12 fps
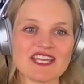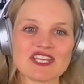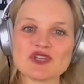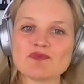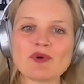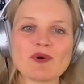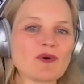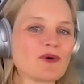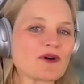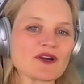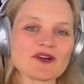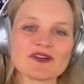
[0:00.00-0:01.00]
you
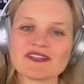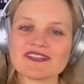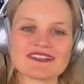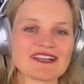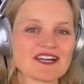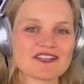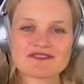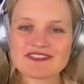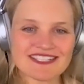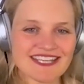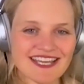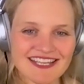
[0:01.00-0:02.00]
pour
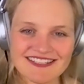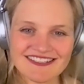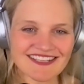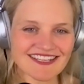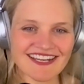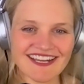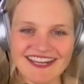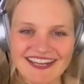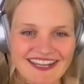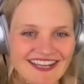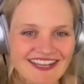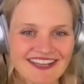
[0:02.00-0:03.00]

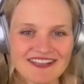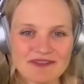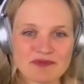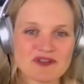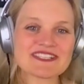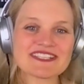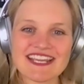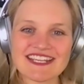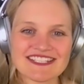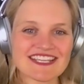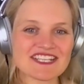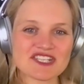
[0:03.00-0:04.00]

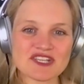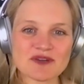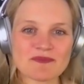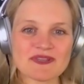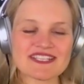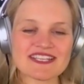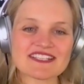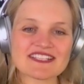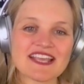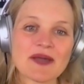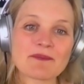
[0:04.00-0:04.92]
110% into your business,